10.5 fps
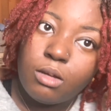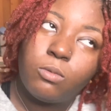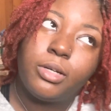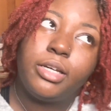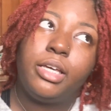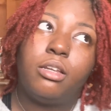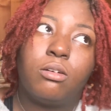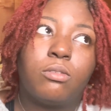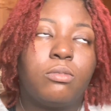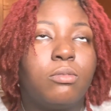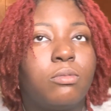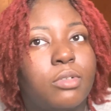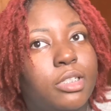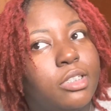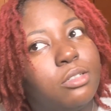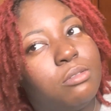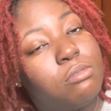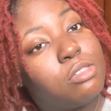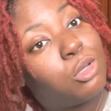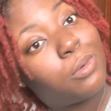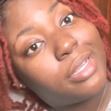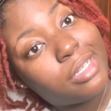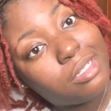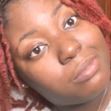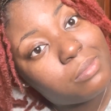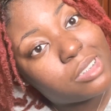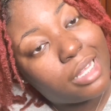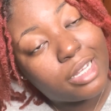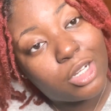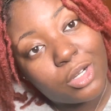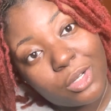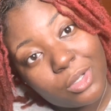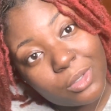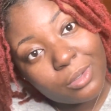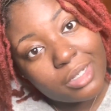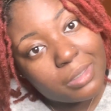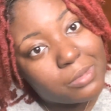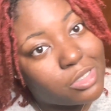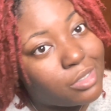We don't really use creams like curl creams